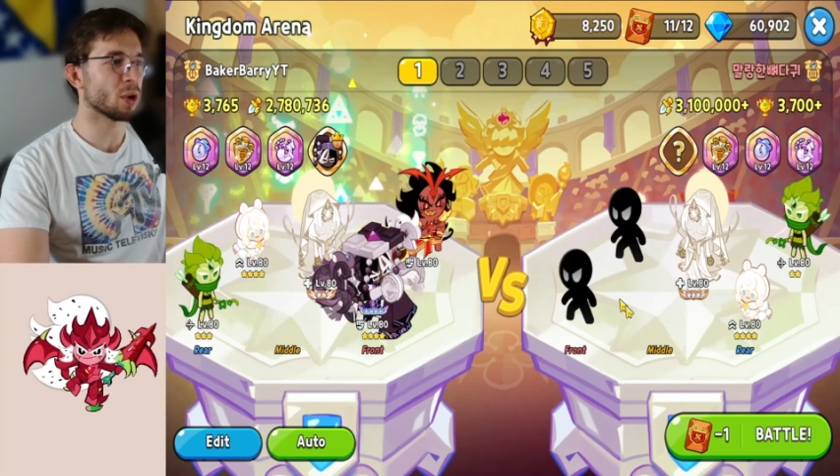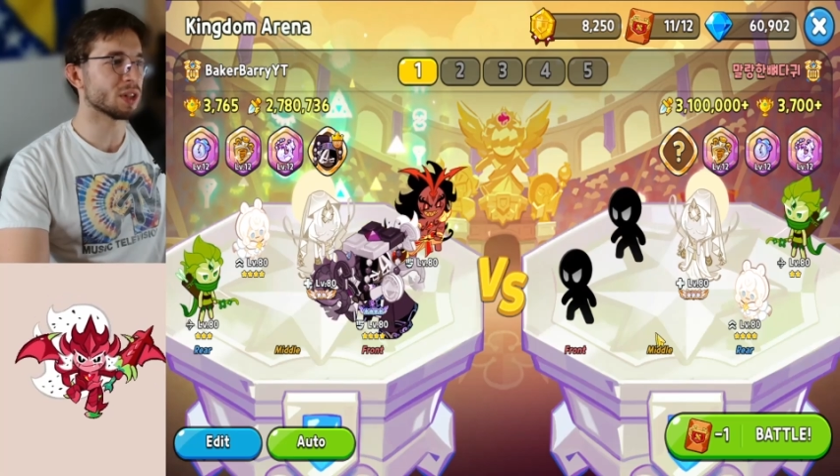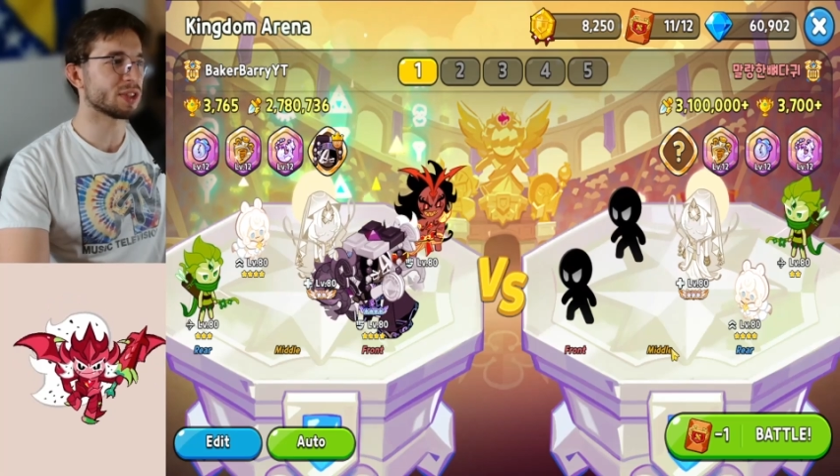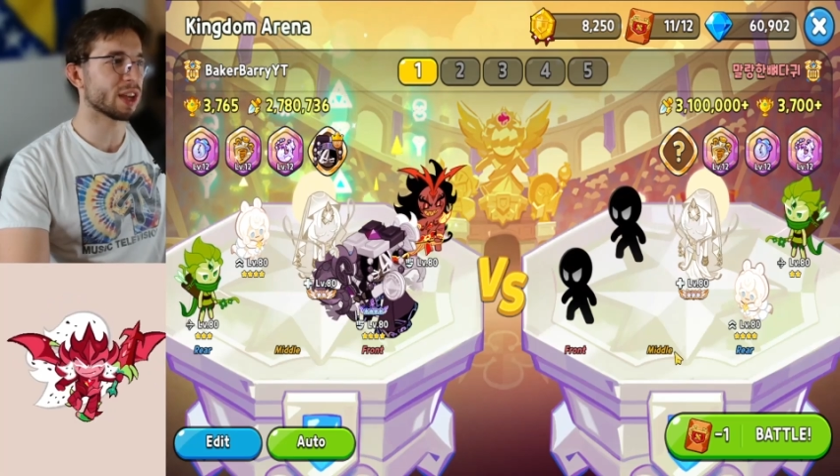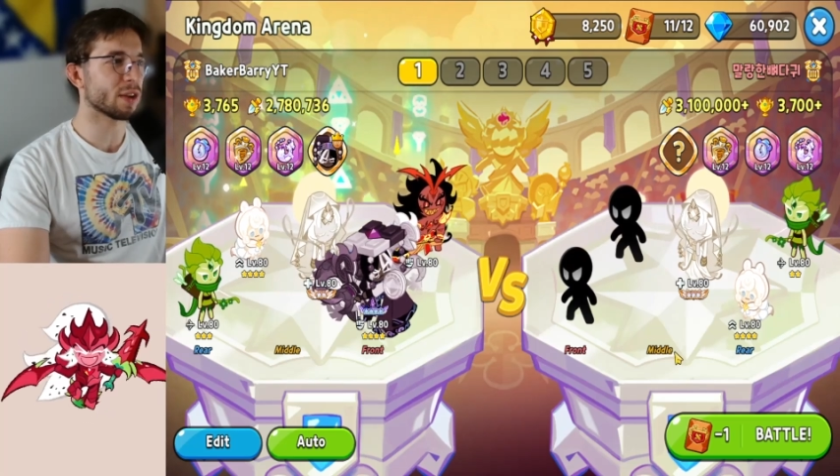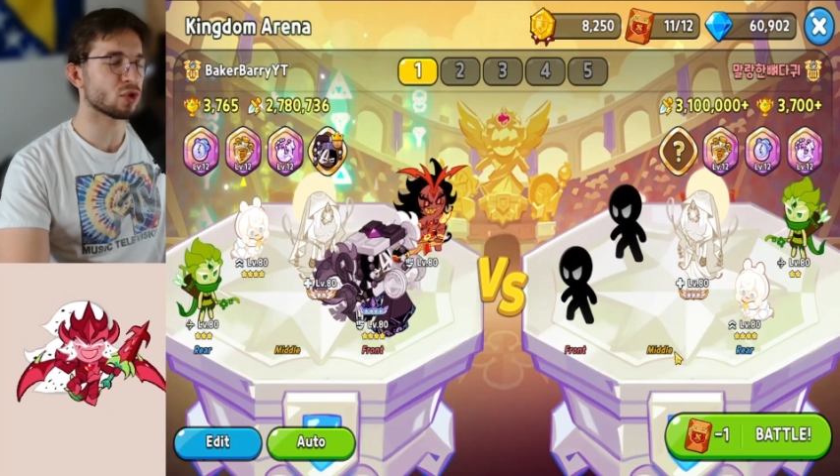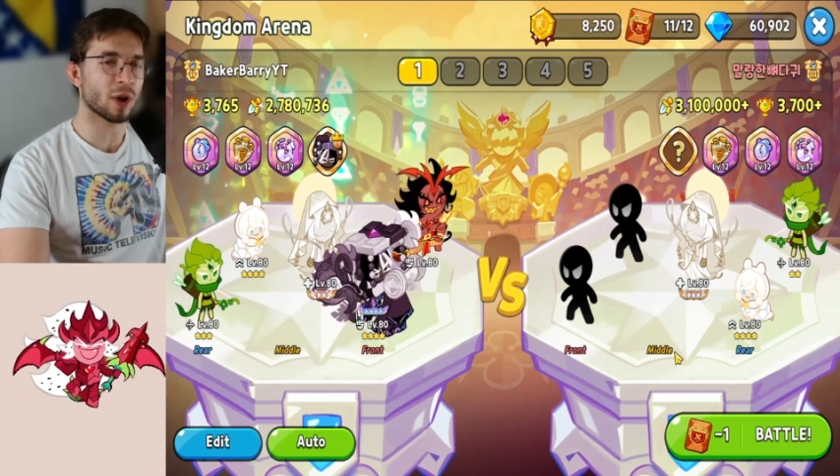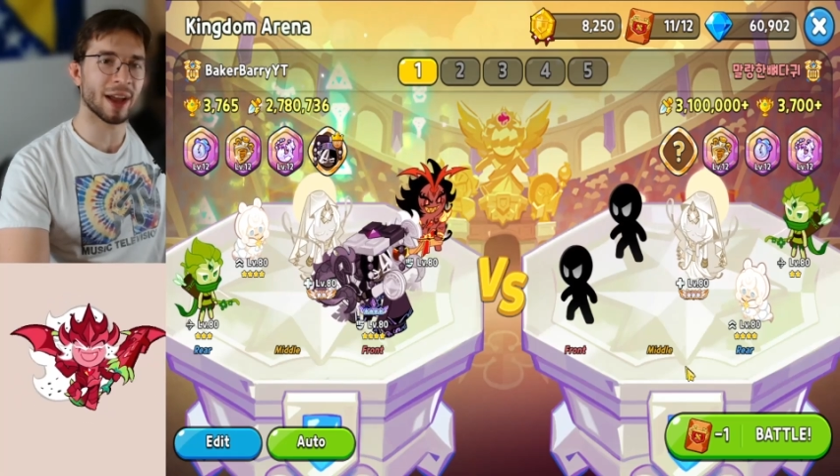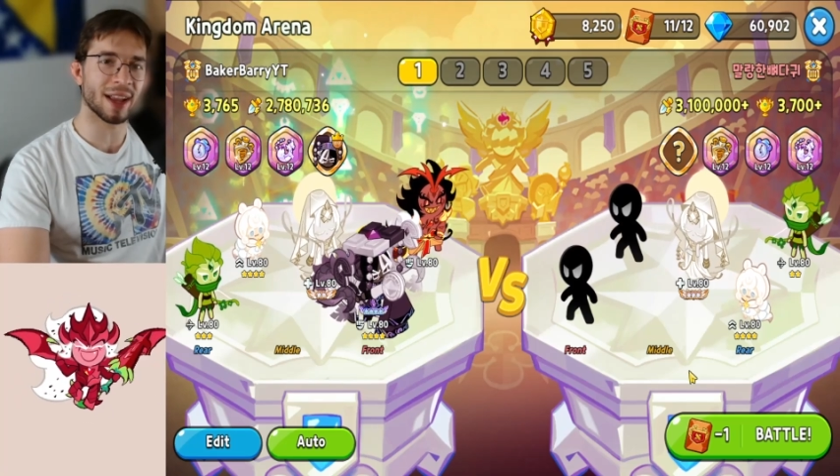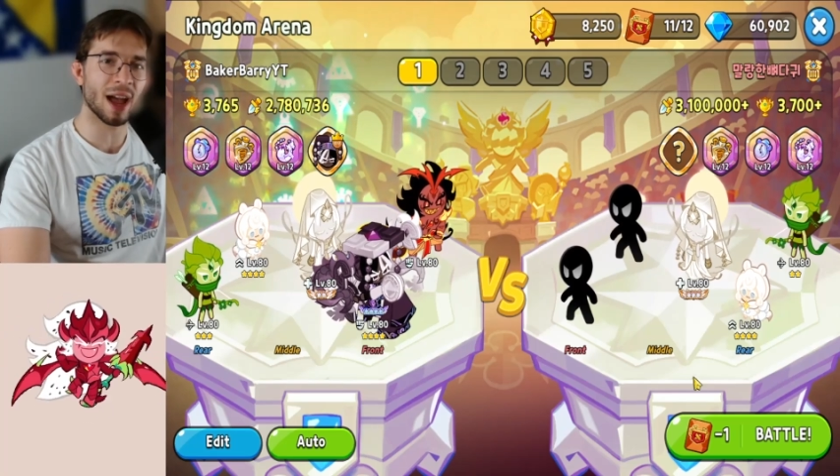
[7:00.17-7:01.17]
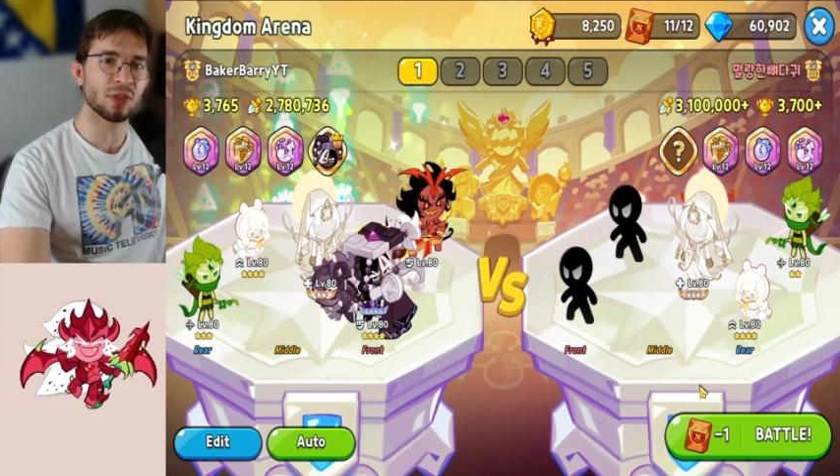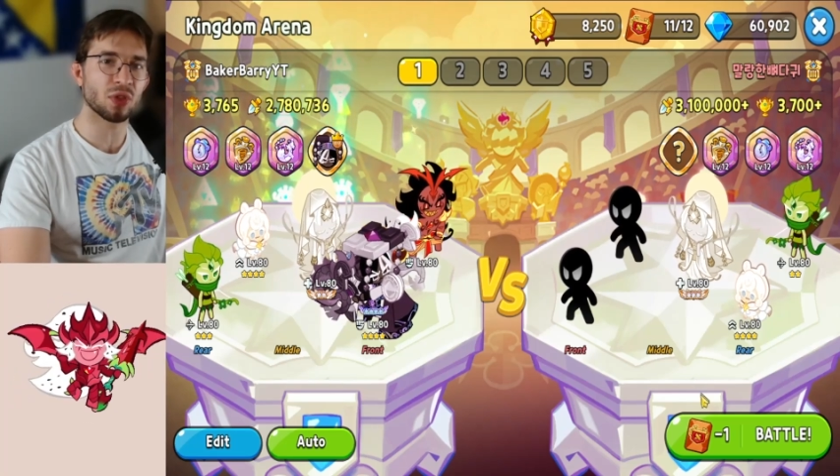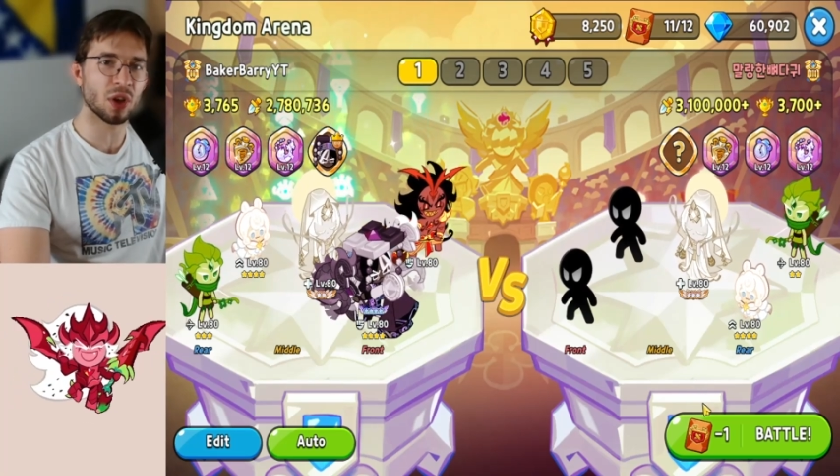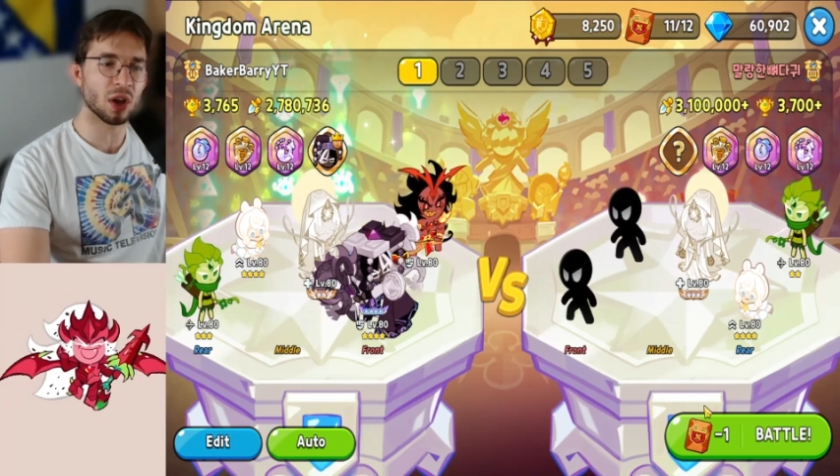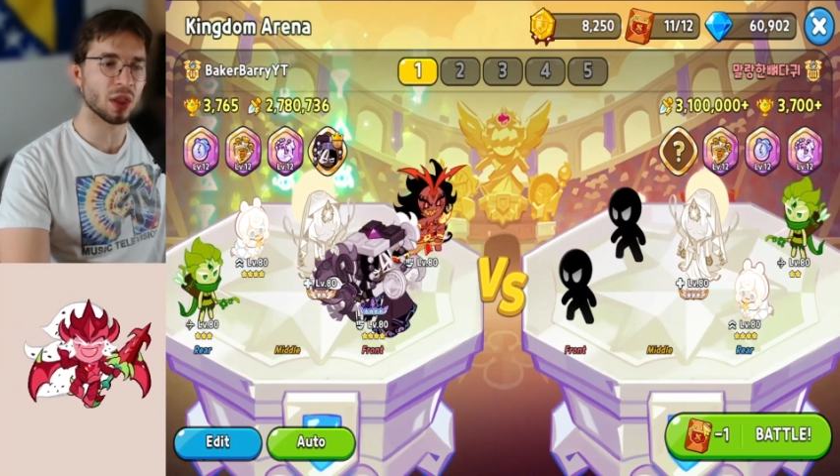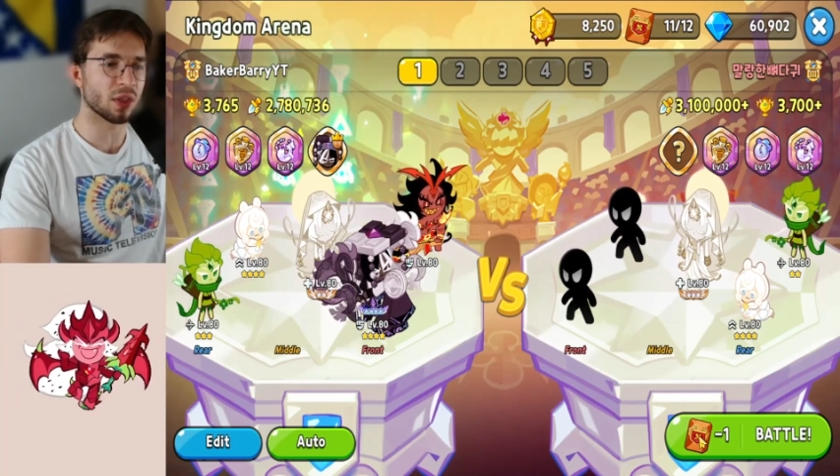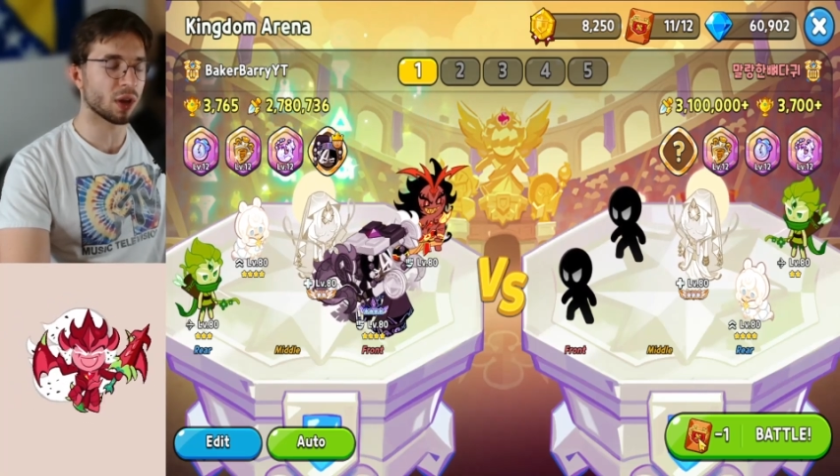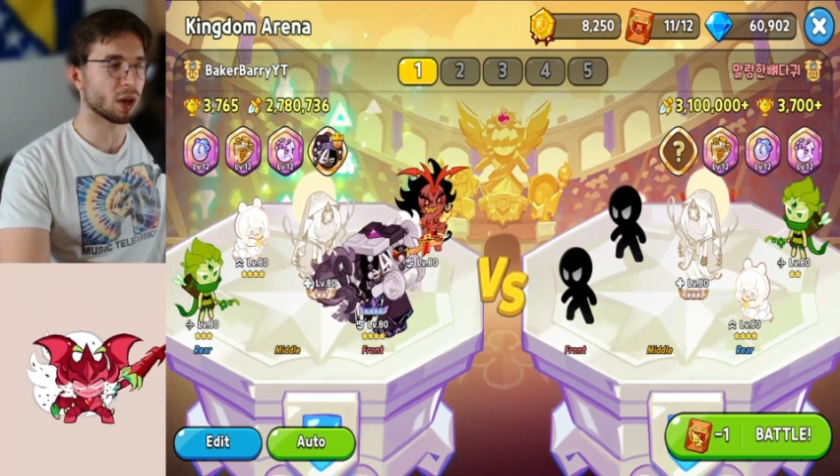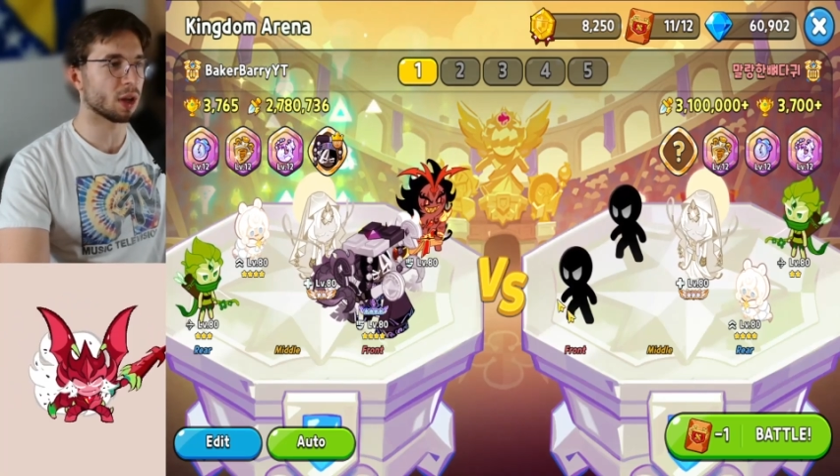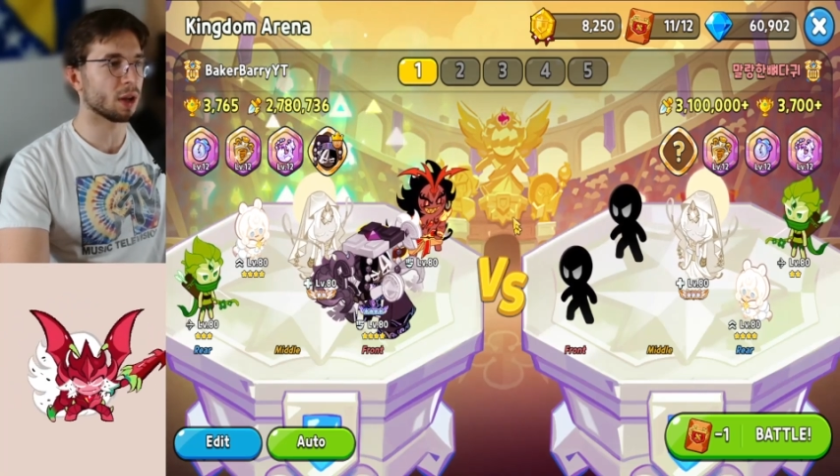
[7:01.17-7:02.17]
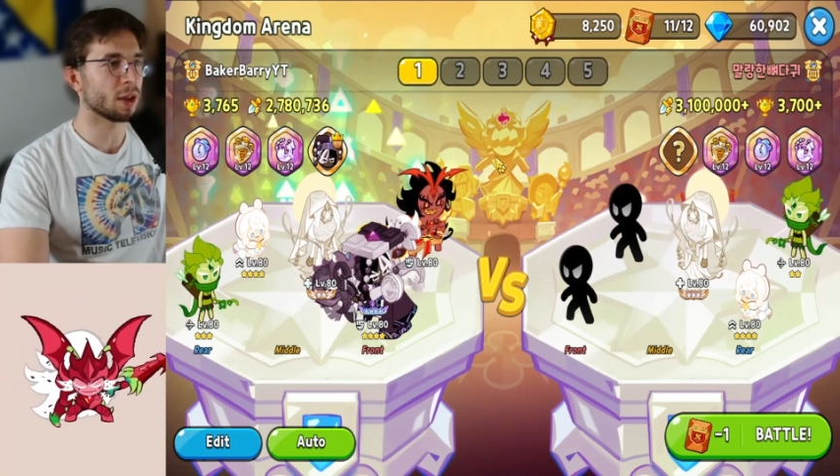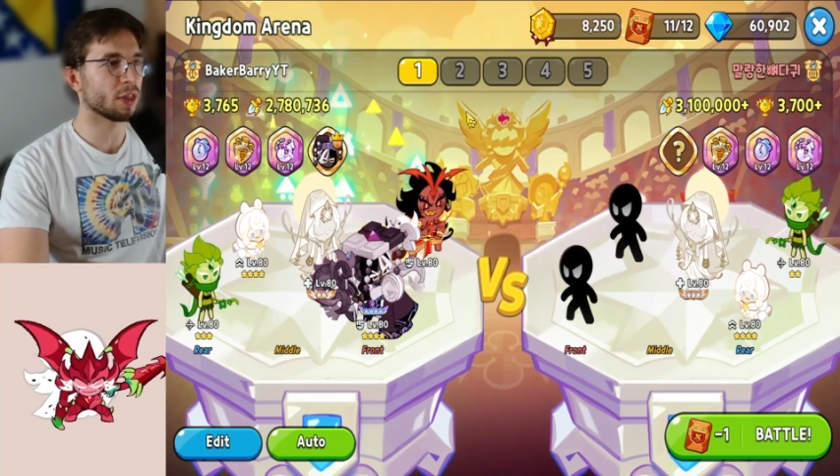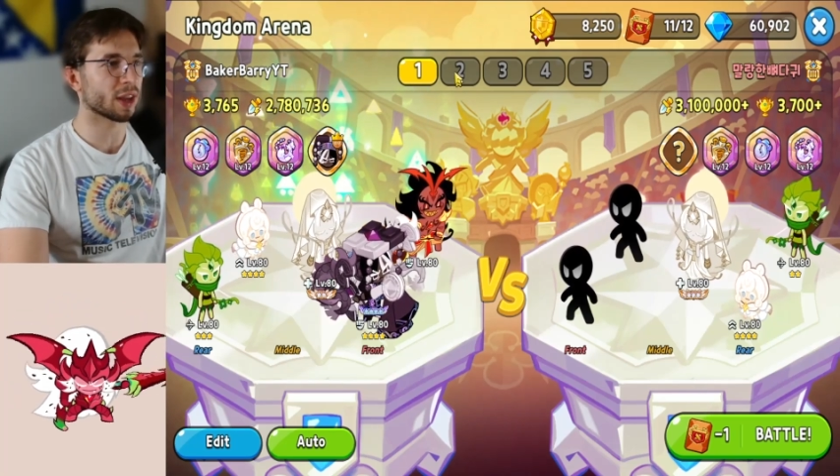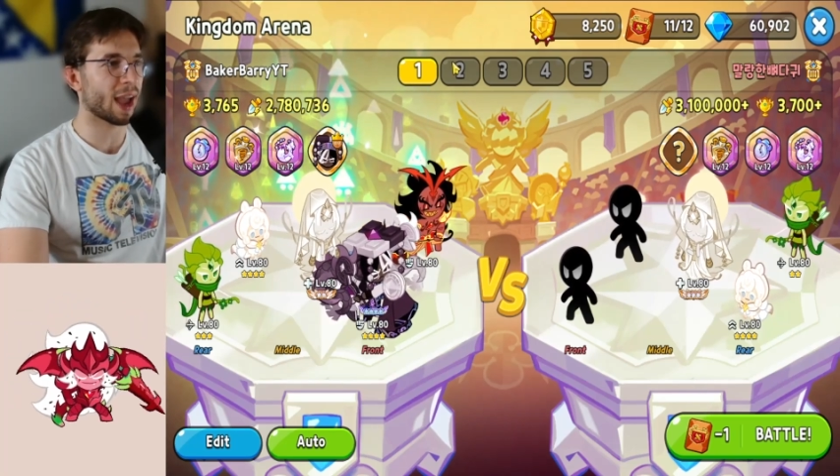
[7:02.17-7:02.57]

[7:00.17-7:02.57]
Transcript: instead of trying out the